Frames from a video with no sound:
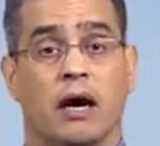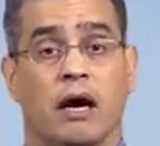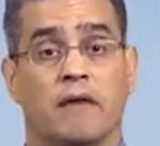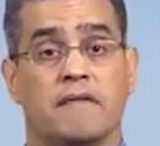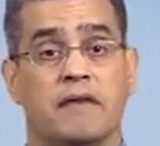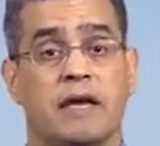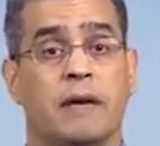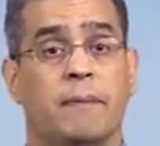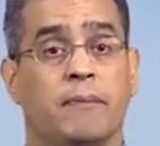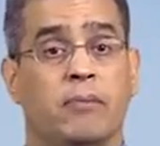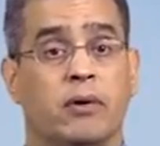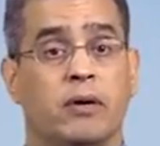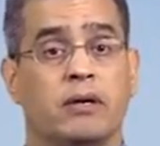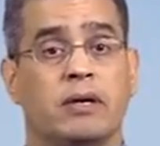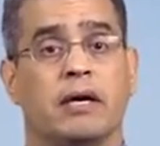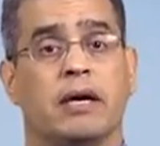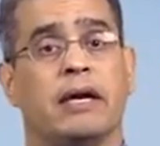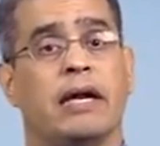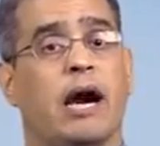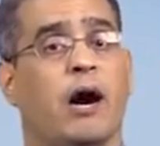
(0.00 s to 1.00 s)
of
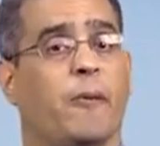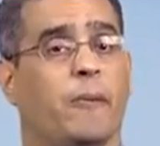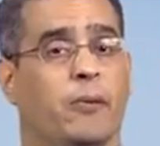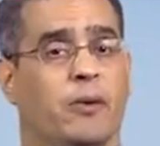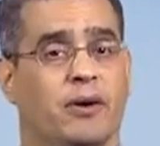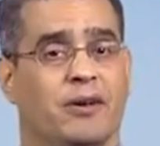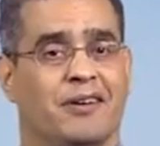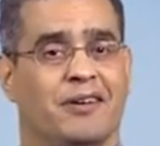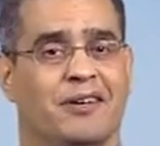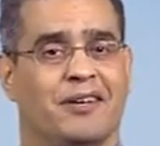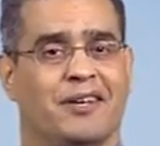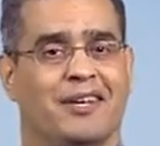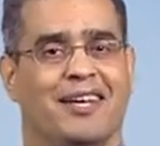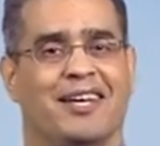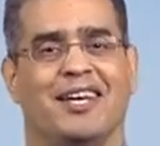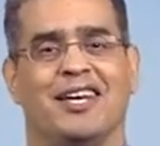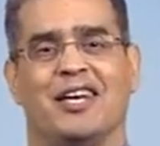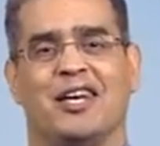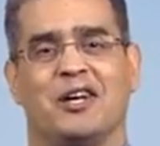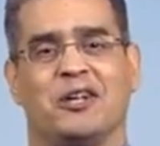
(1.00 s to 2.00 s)
input and output,
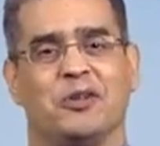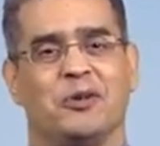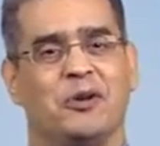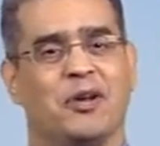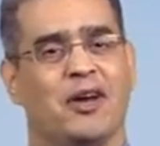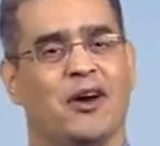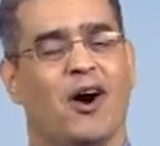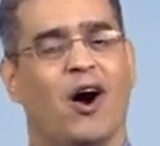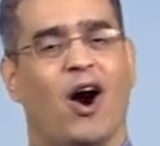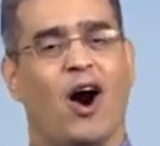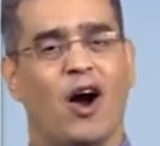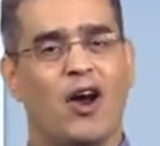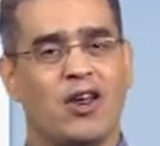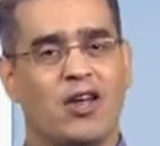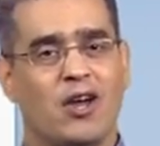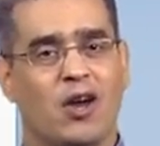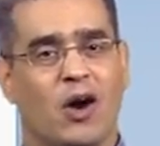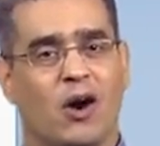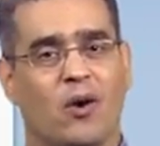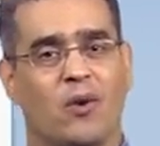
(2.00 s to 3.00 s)
including
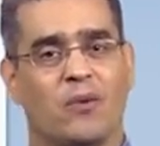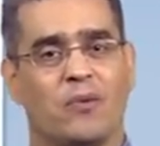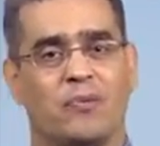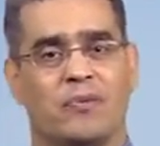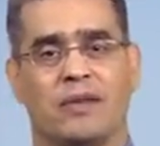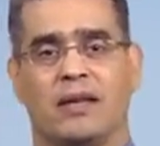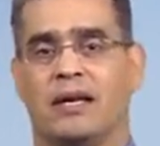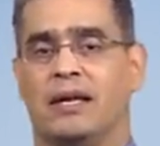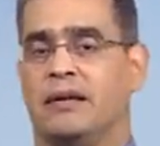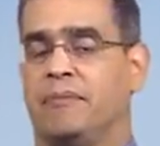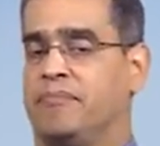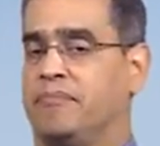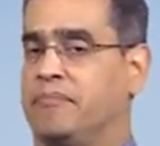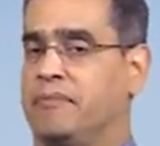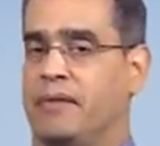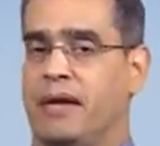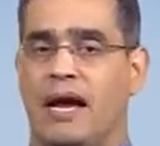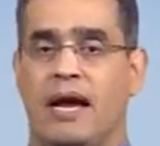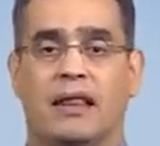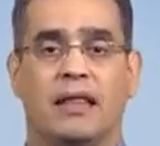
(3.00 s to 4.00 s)
audio,
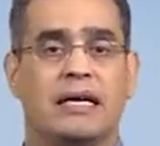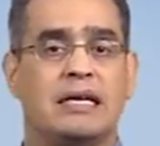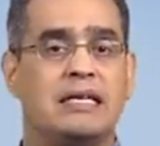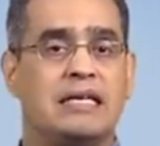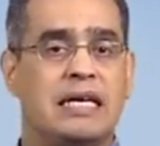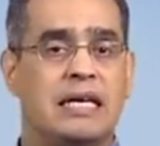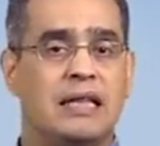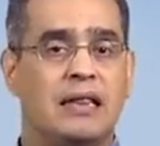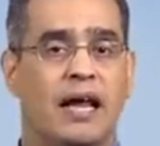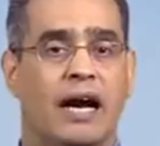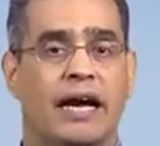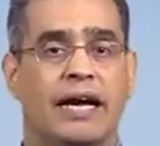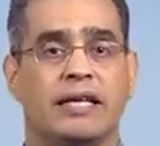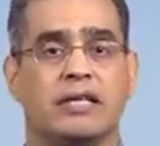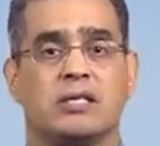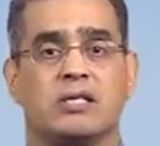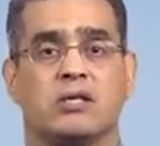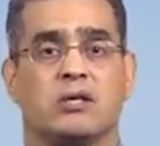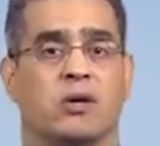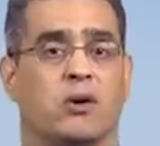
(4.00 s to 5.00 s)
LED
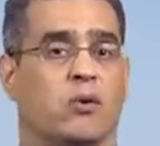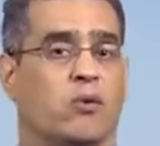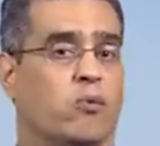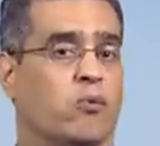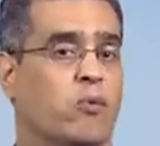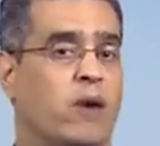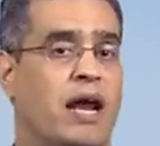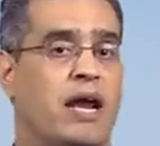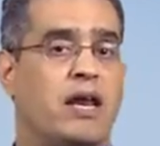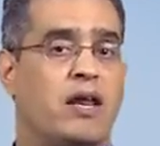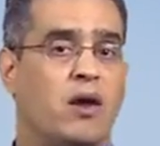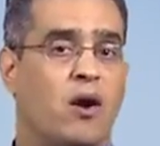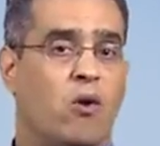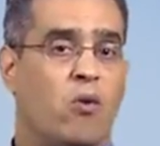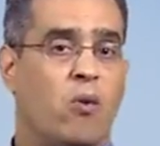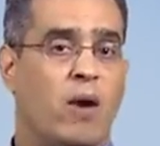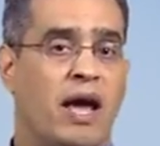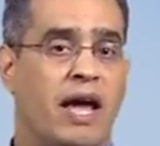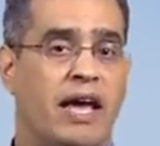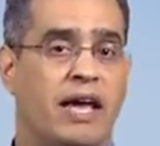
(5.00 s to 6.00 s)
lights, radio
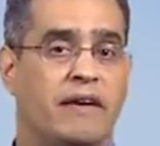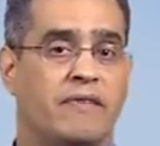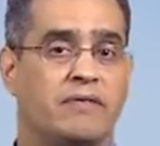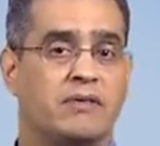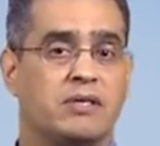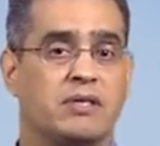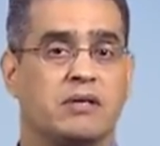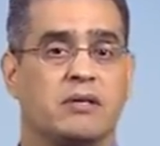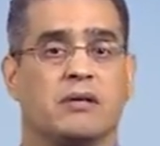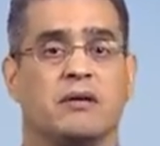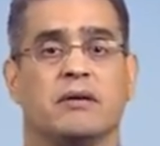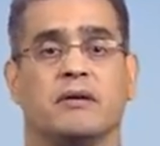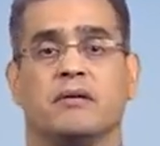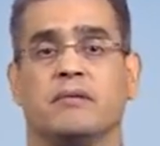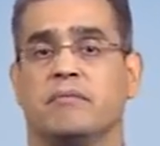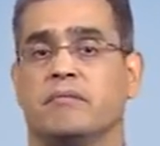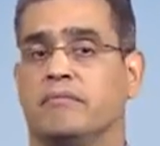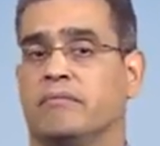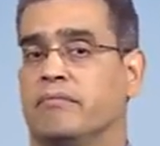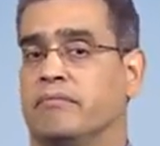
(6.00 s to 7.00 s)
waves,
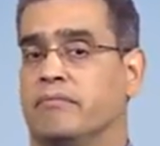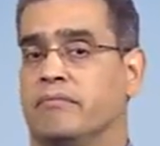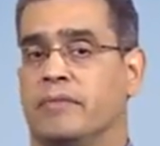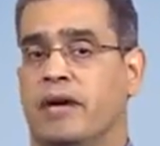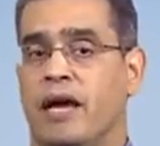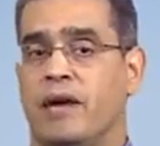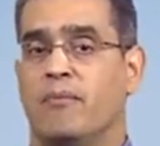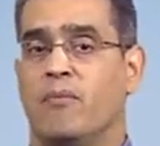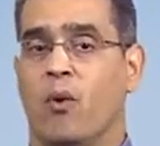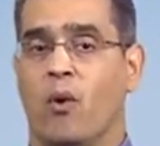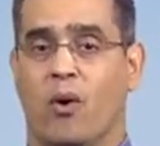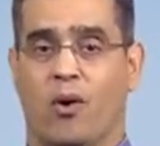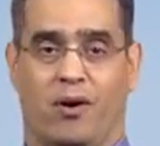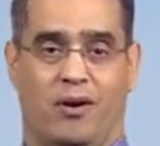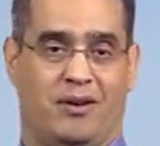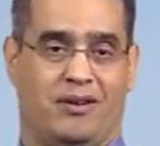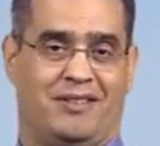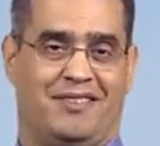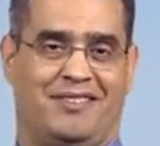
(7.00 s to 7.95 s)
and more.